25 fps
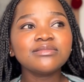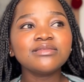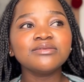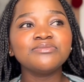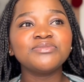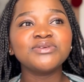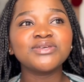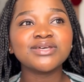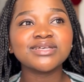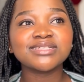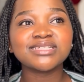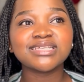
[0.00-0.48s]

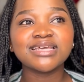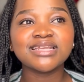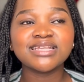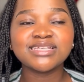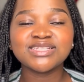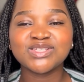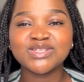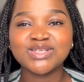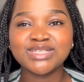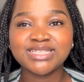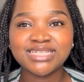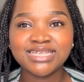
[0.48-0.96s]
Because at a
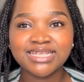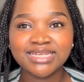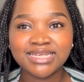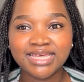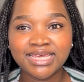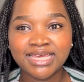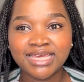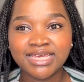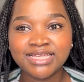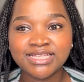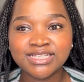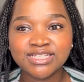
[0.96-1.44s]
certain
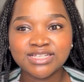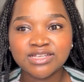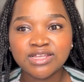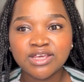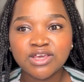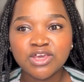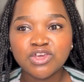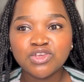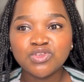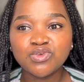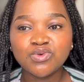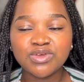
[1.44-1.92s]
age,
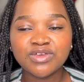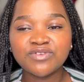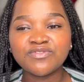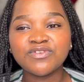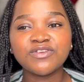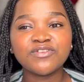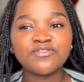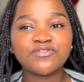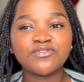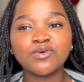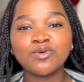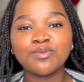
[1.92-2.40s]
you
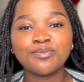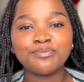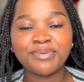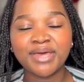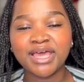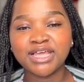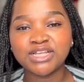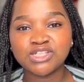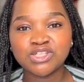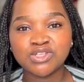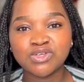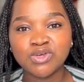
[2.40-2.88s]
even feel
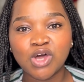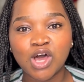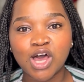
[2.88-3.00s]
bad to